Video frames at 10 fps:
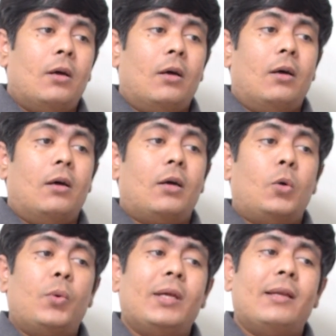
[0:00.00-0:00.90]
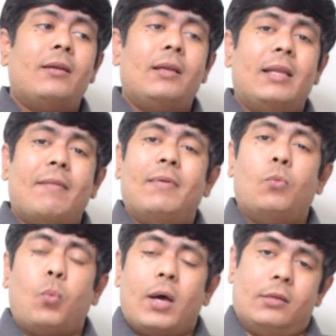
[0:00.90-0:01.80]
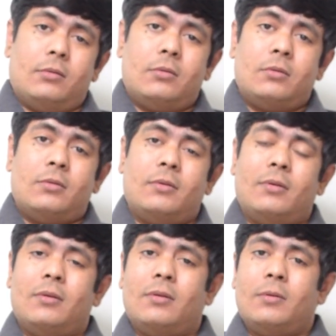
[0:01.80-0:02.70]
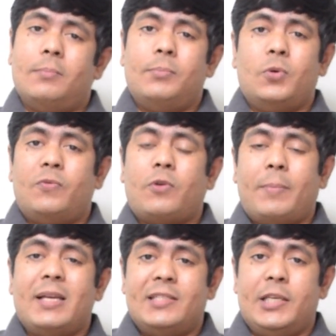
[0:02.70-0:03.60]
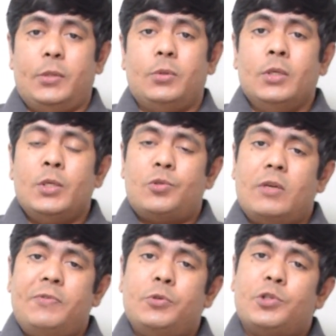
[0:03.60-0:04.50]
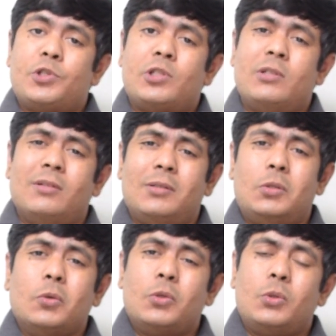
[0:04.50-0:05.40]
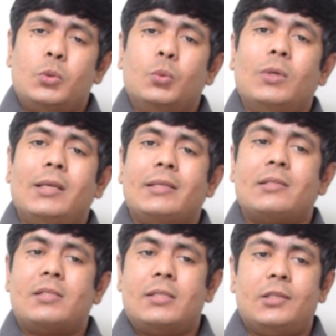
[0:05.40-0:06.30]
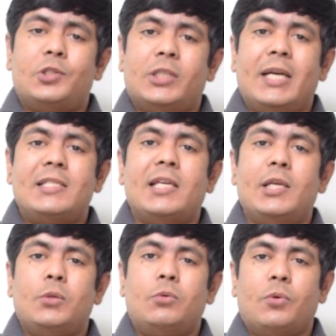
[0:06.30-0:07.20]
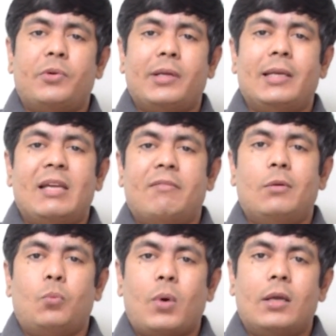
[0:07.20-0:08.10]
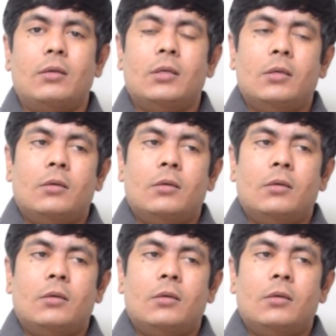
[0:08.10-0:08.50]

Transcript: Korean level 1 book from SNU. So if you just go to Google and search SNU Korean level 1,